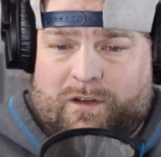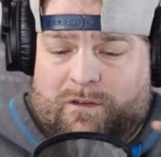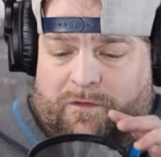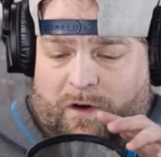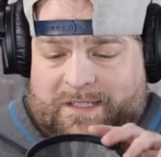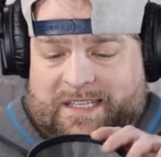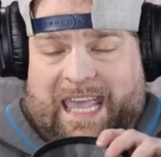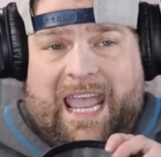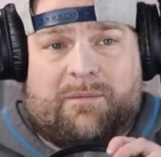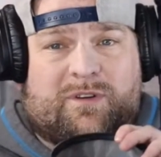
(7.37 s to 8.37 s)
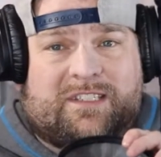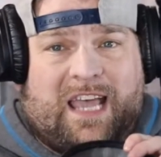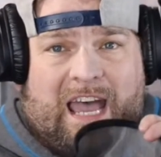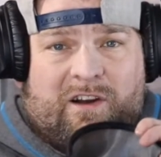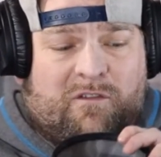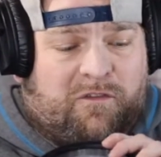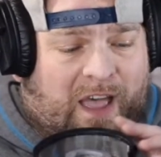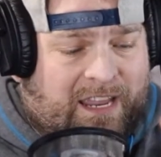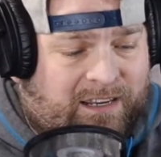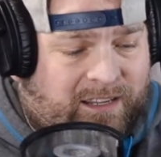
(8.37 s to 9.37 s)
versus Gabe Rosado
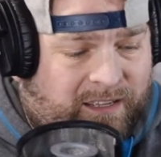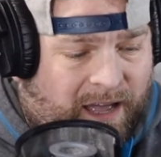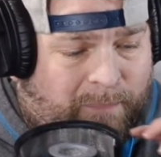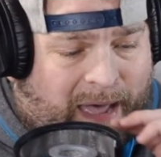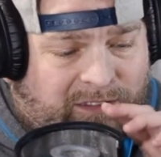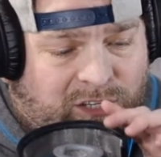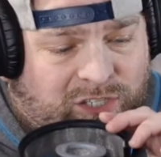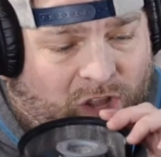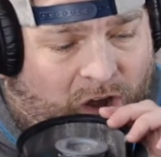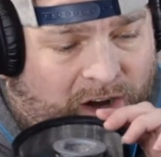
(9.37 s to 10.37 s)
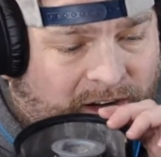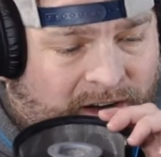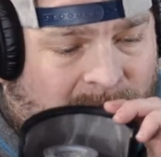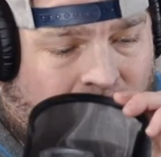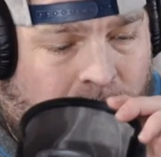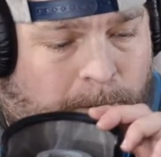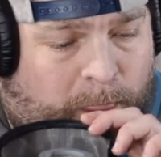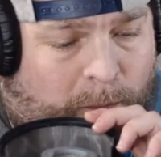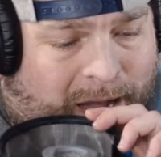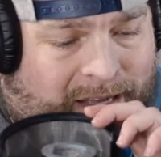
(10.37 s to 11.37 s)
fight about to start.
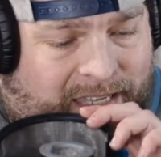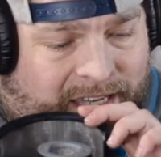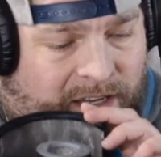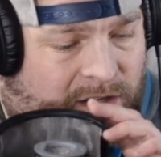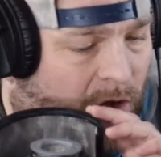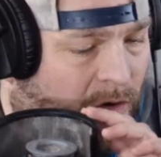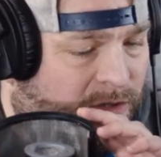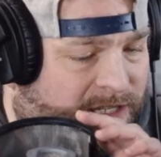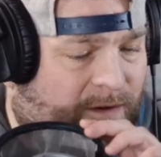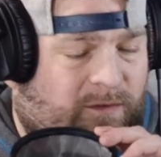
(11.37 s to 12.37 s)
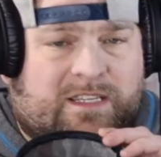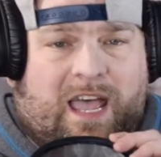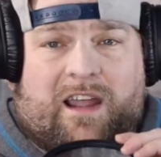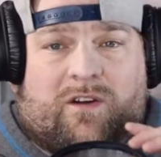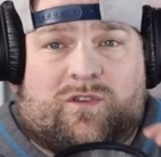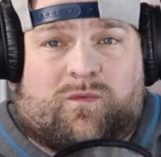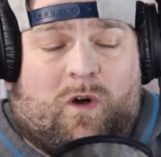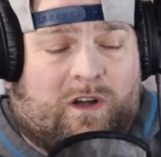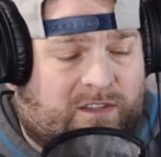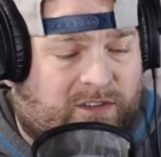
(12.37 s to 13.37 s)
Mungia, no, who's that? Rosado's
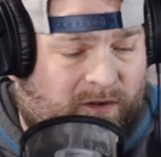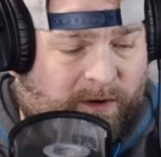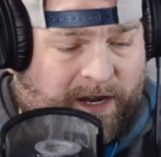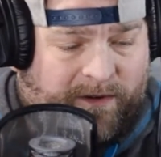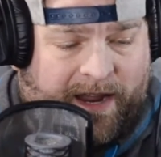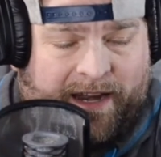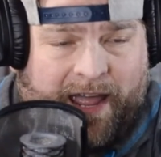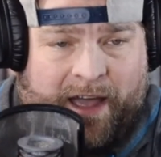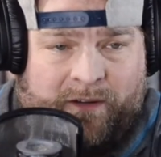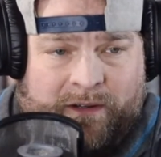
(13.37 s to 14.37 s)
walking to the ring right now.